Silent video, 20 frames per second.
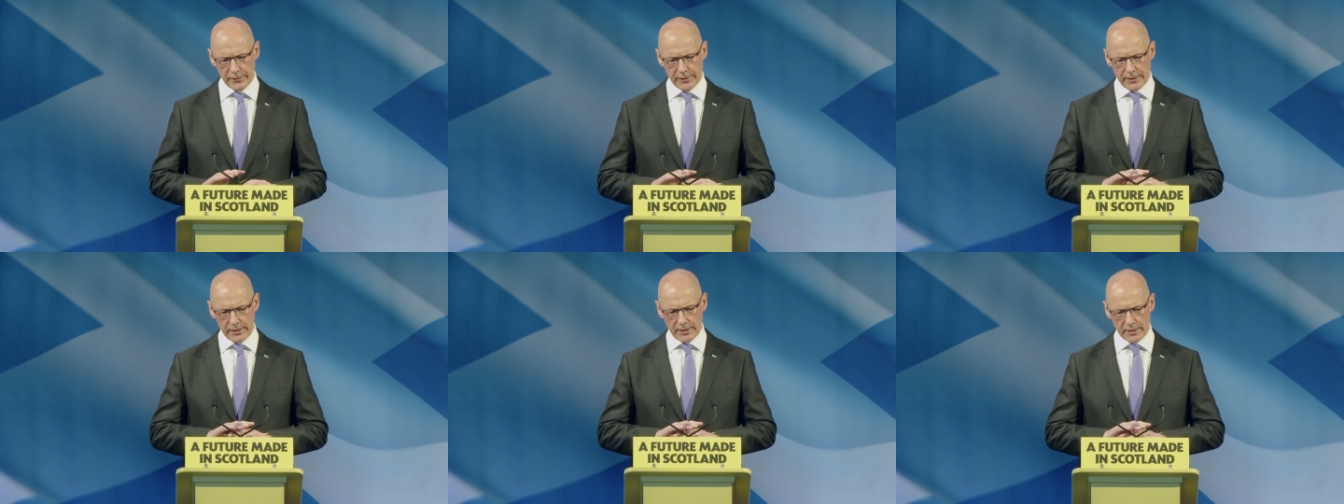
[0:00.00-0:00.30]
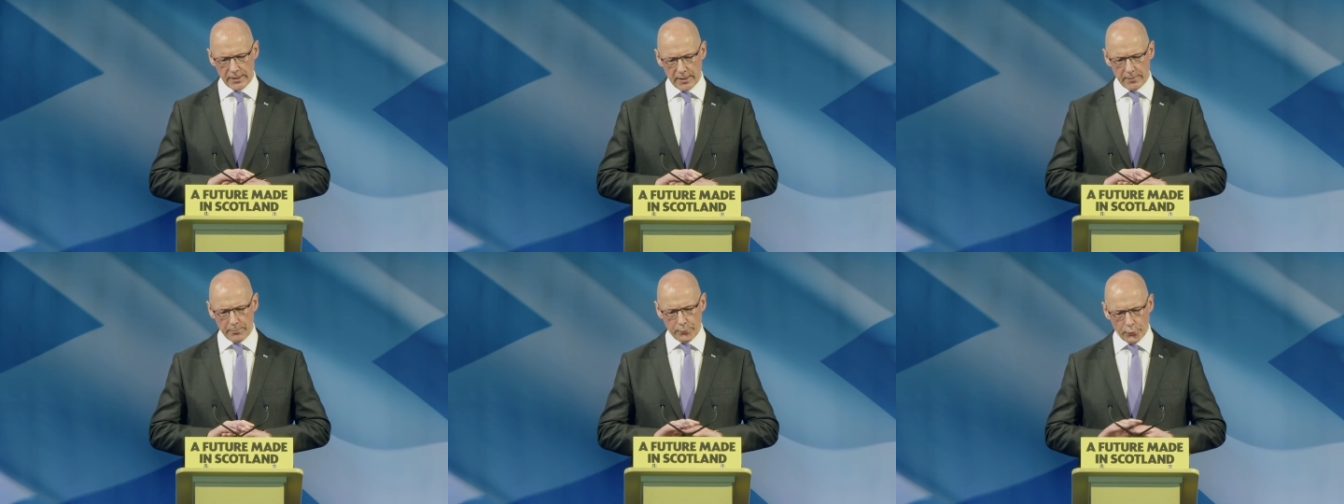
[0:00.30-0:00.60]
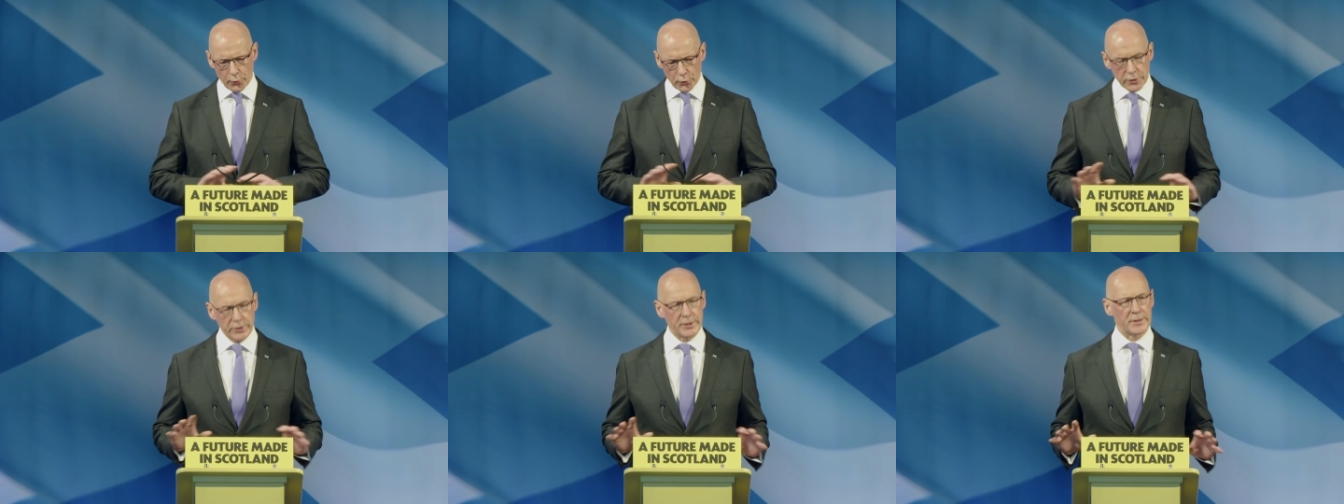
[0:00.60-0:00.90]
the
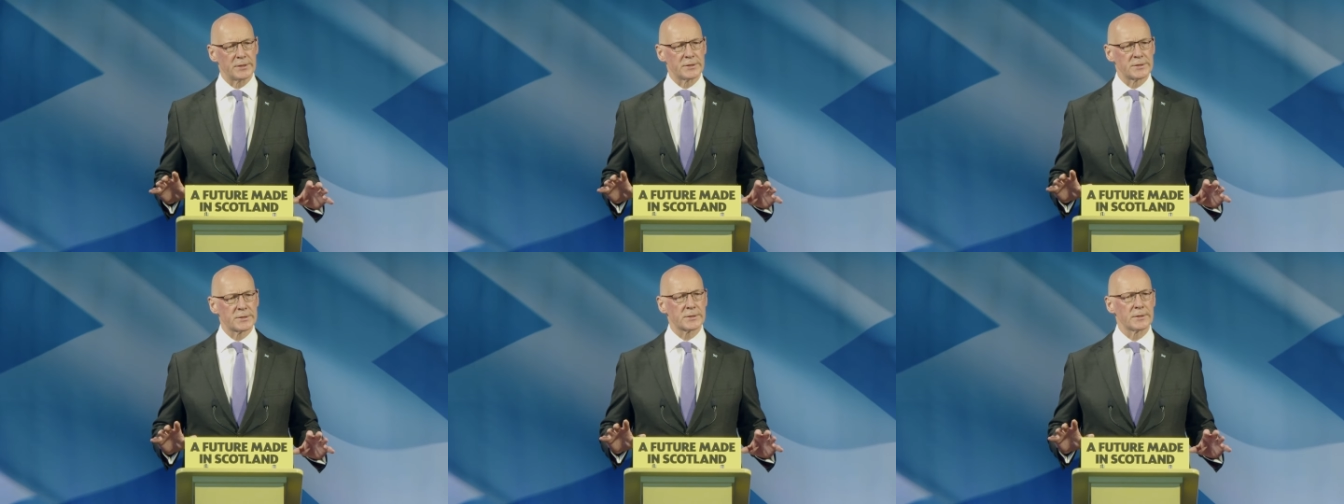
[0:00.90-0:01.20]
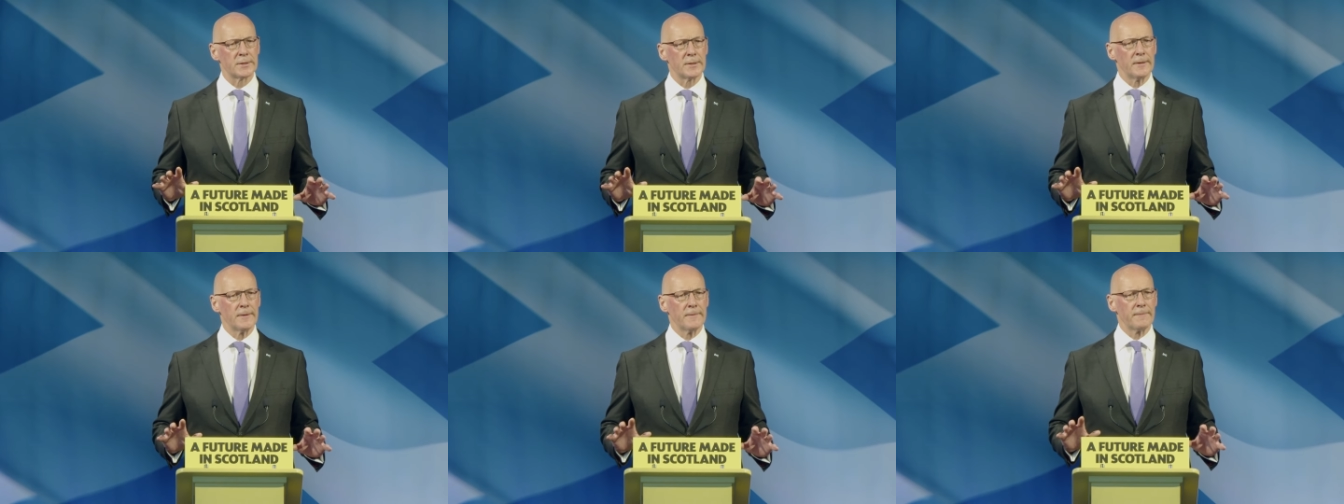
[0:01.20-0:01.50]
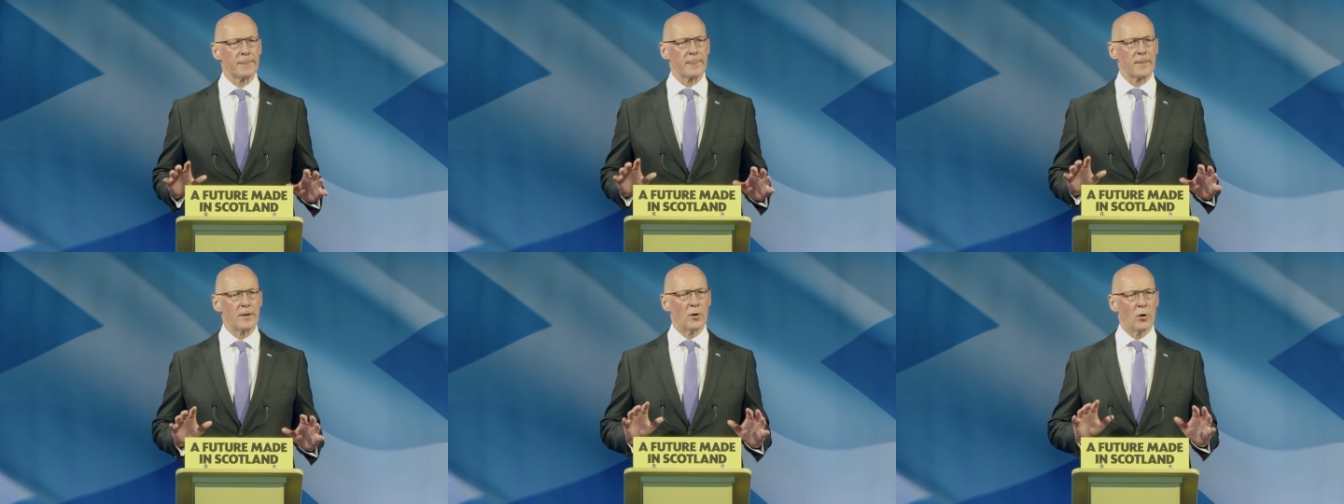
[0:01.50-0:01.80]
importance
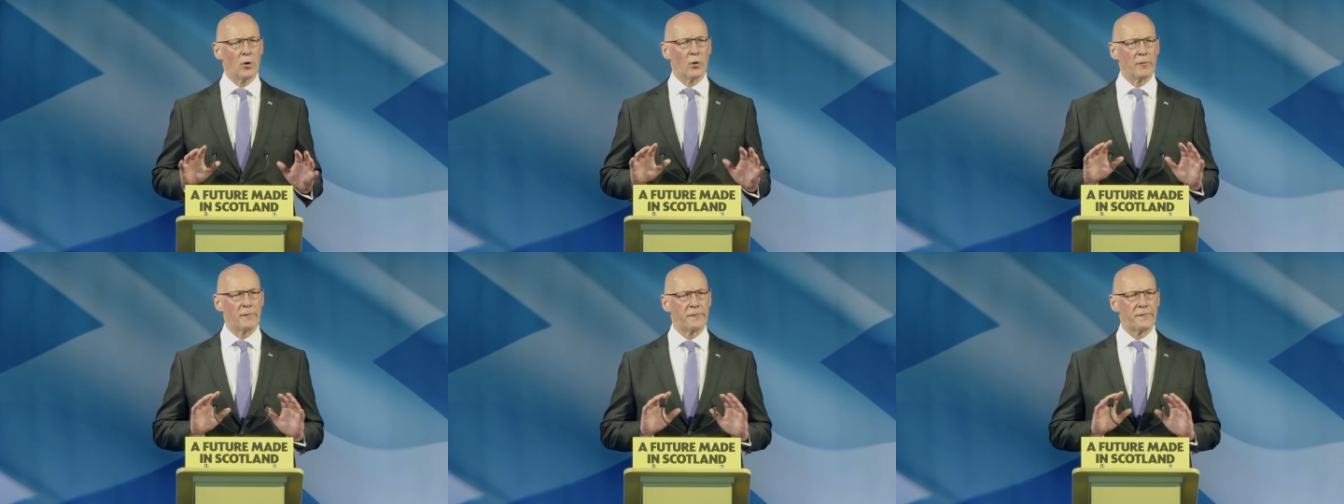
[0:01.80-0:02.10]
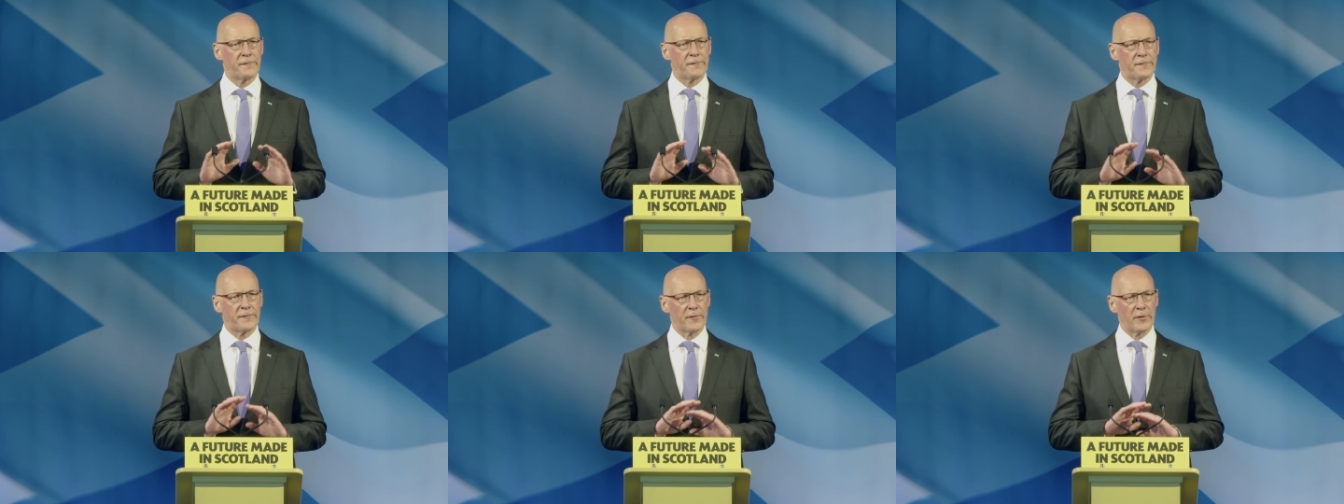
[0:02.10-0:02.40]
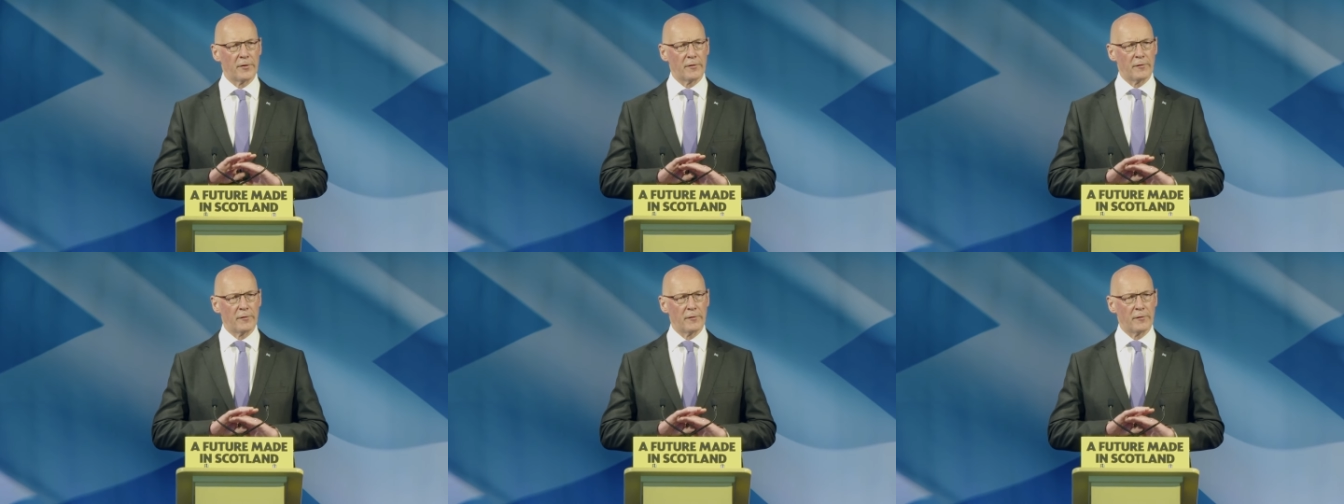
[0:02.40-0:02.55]
of